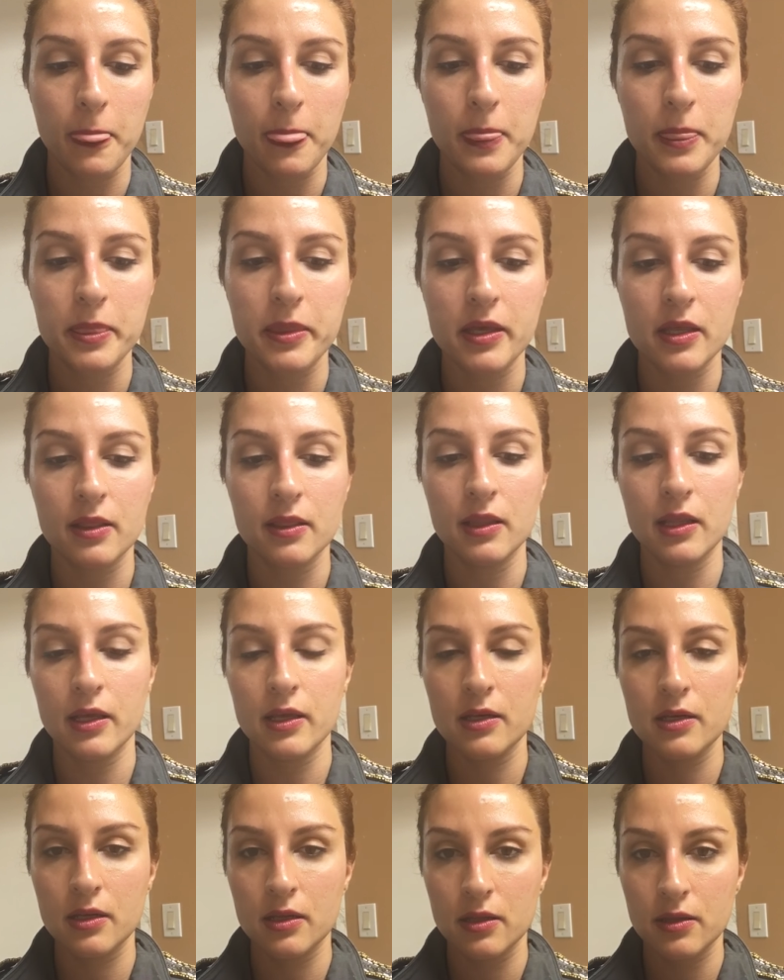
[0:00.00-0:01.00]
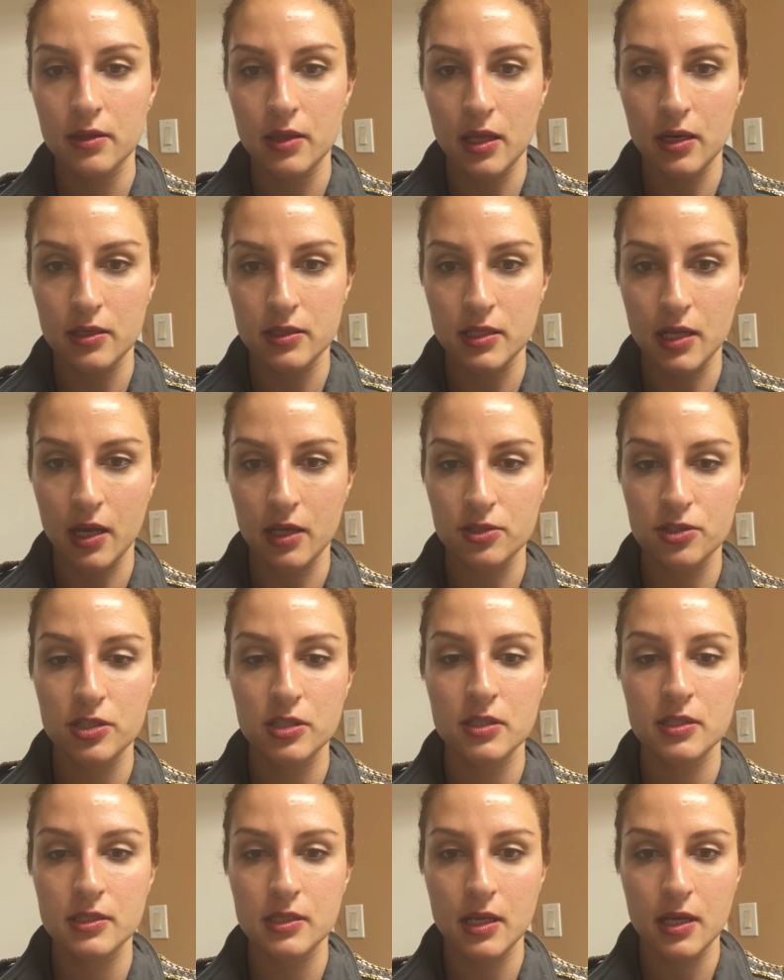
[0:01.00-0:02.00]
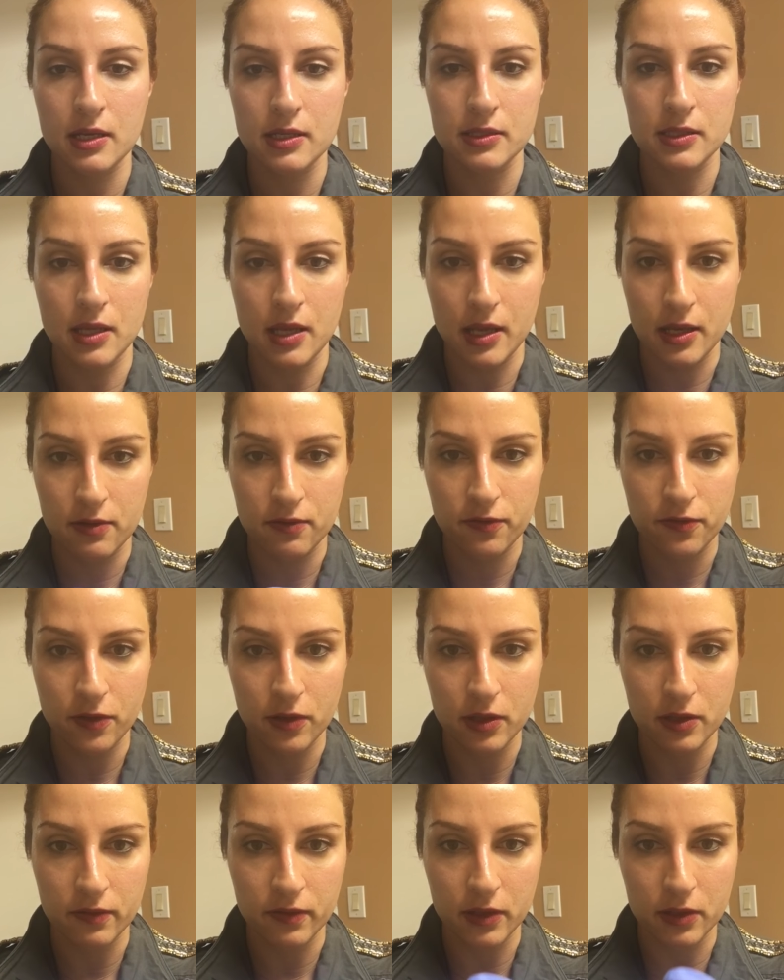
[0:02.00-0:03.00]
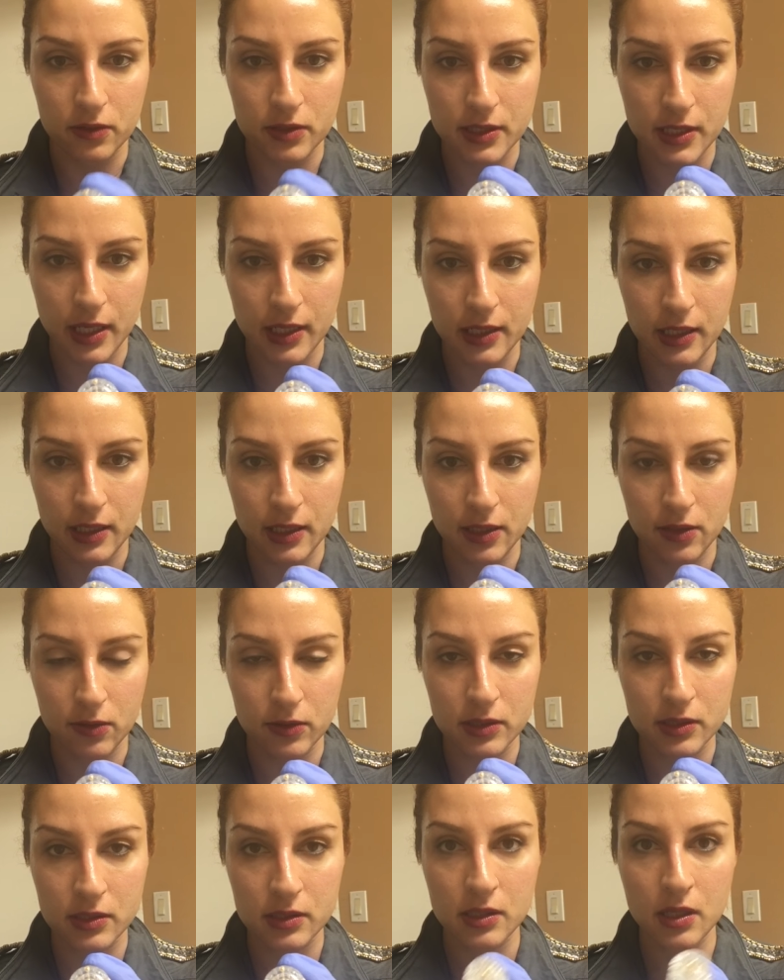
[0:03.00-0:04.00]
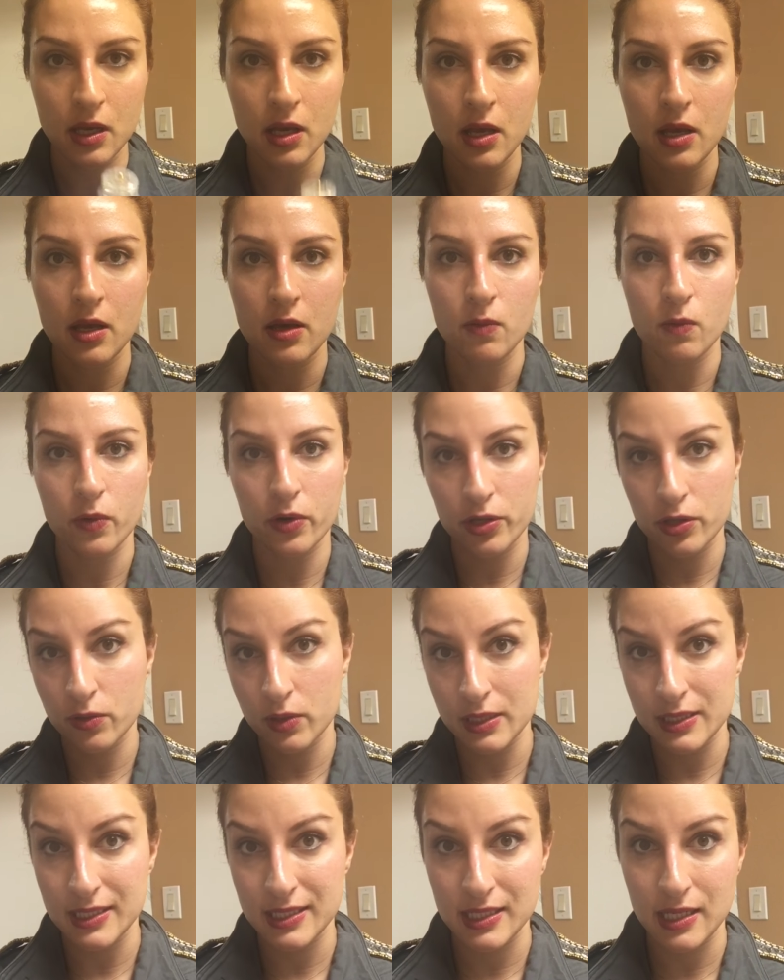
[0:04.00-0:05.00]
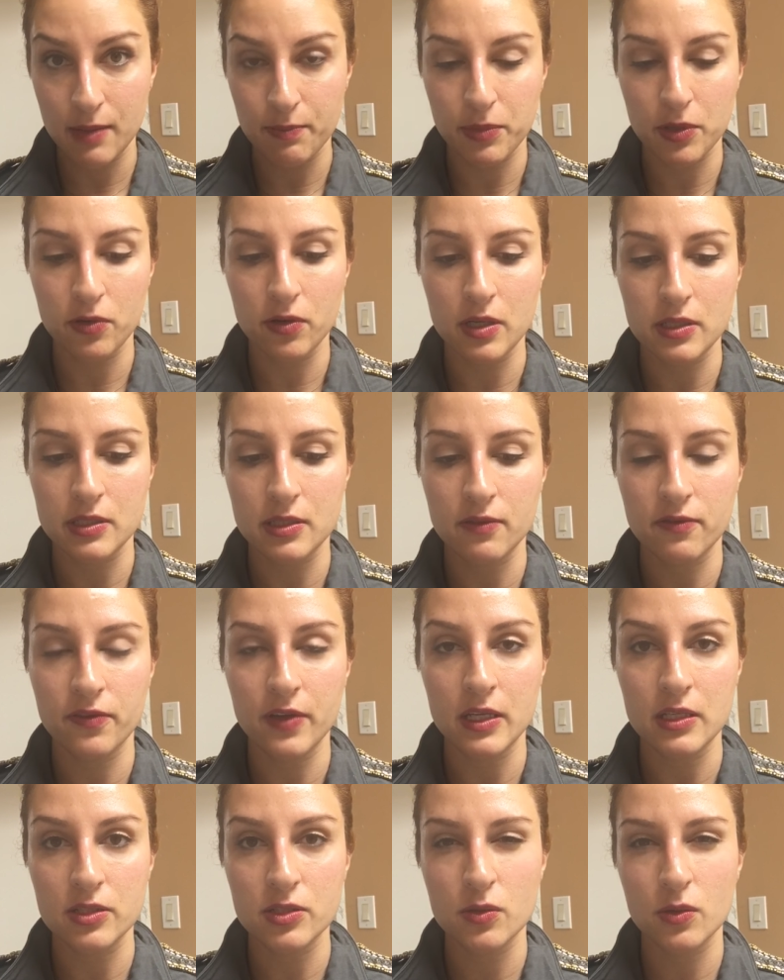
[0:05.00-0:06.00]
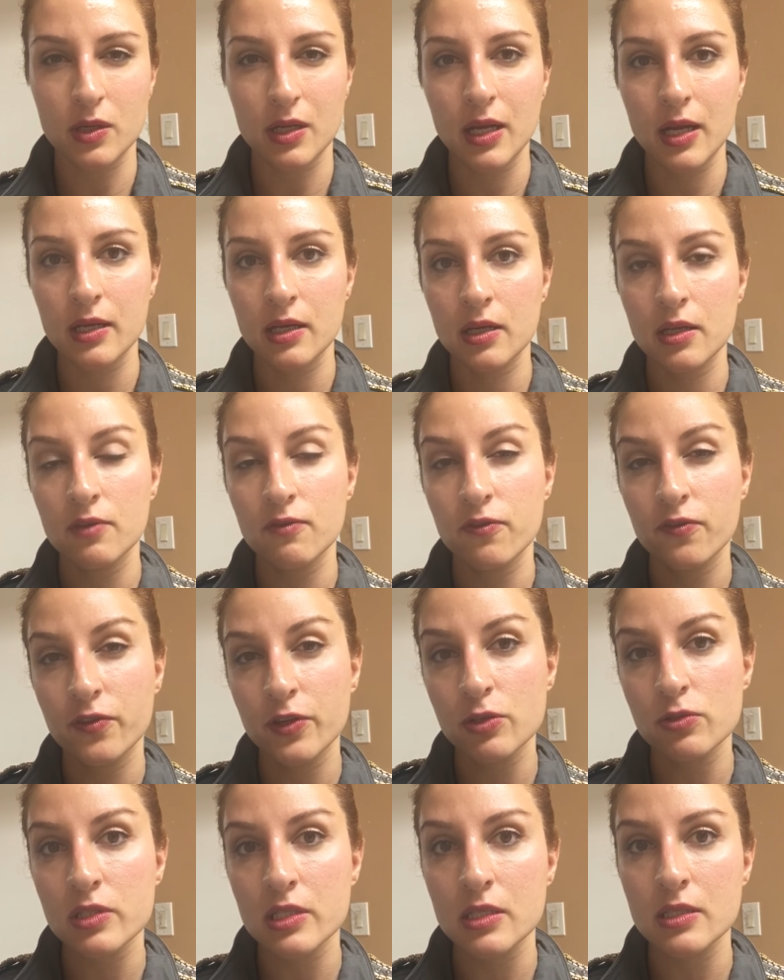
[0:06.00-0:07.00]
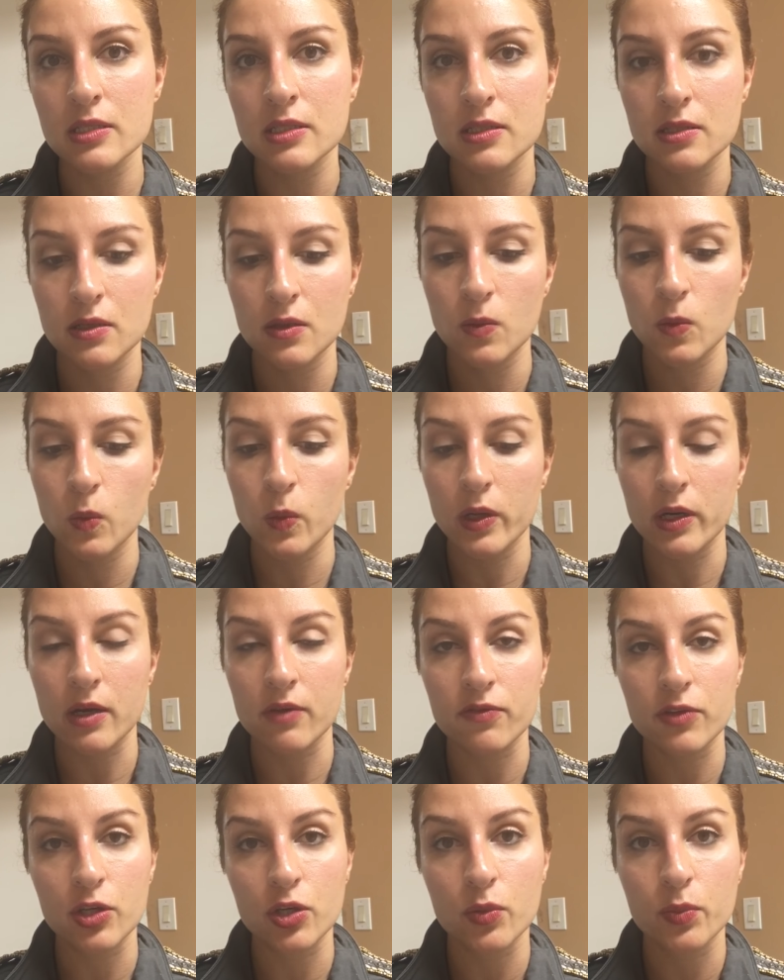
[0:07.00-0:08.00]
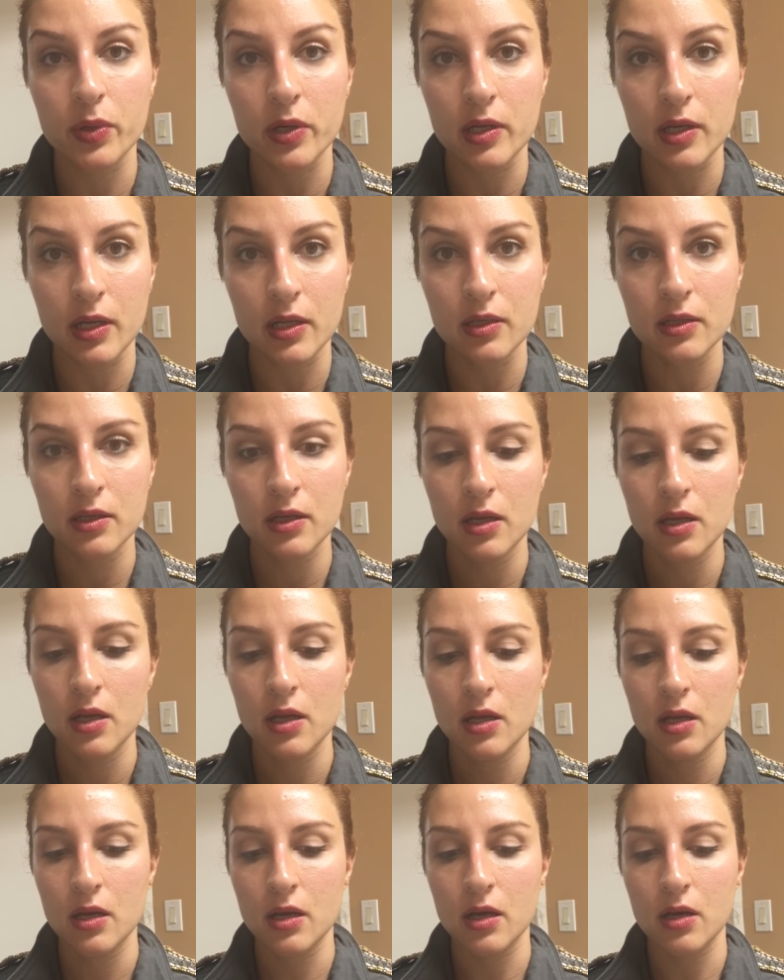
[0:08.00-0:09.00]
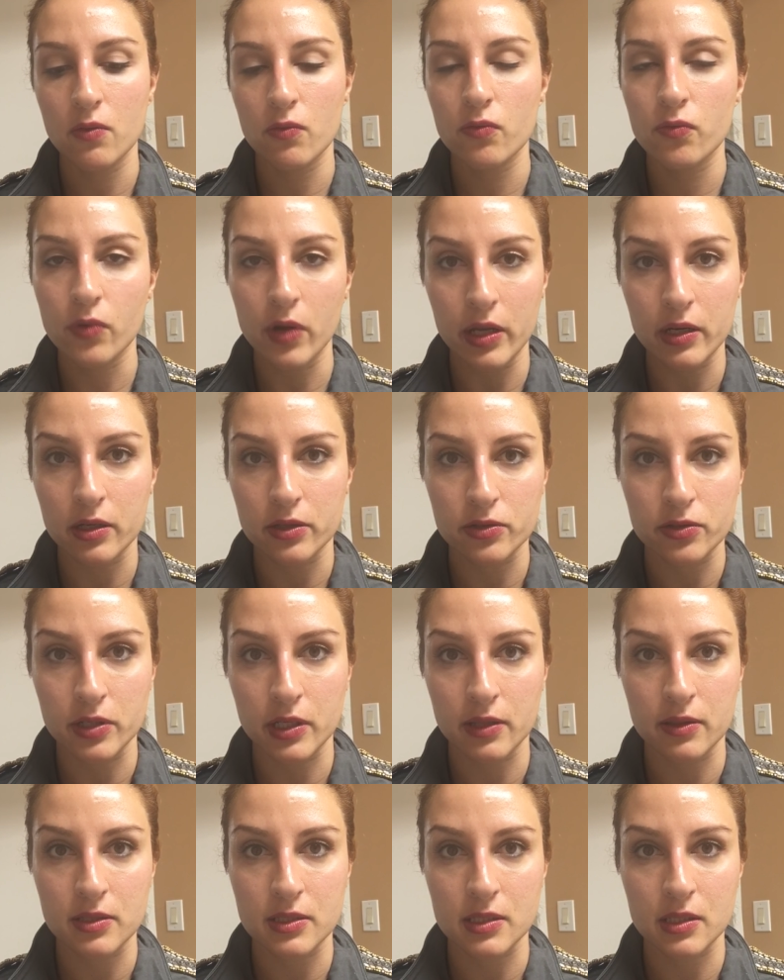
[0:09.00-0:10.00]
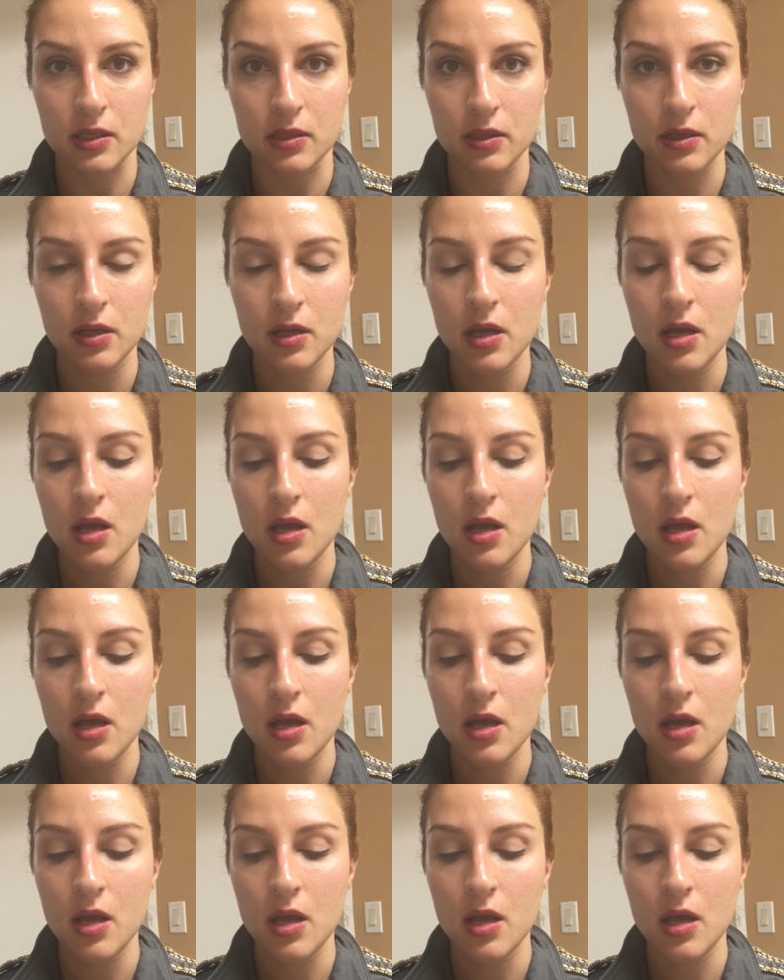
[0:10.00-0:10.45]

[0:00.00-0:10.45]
The lid that attaches has a head full of little tiny needles where you can stamp across the face. So it kind of infuses whatever you put in right underneath the skin.